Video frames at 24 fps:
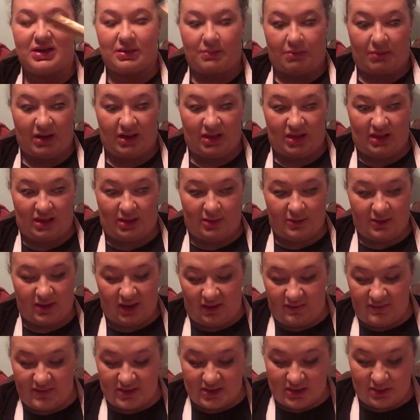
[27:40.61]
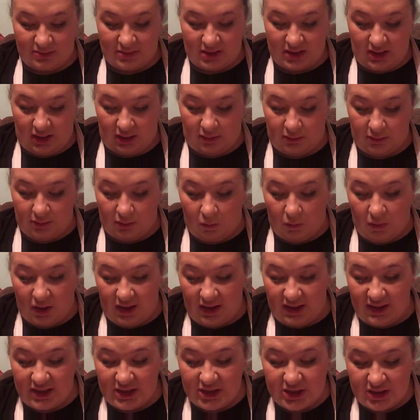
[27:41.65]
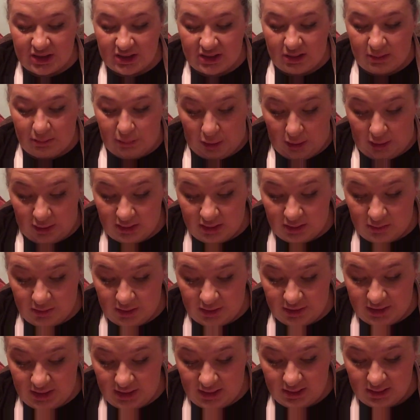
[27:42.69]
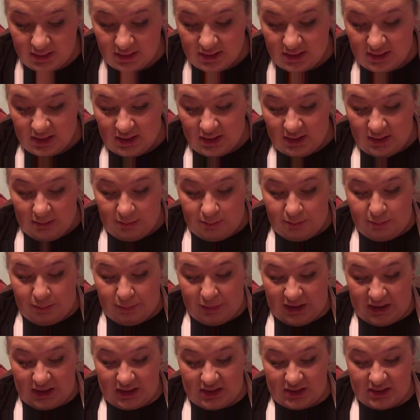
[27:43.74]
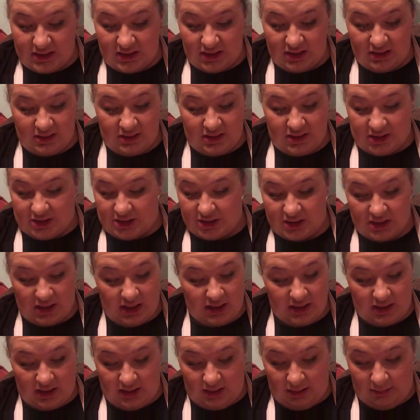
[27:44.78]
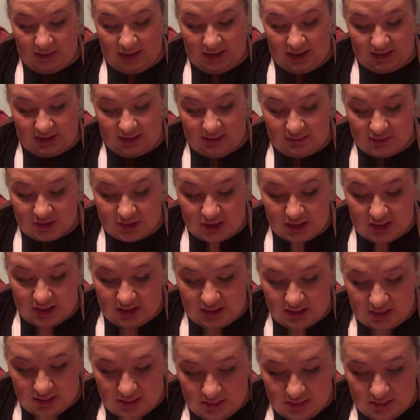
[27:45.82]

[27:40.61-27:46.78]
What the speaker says: My sister gave it to me. I don't know why she parted with it, but I can tell you this, she ain't getting it back if she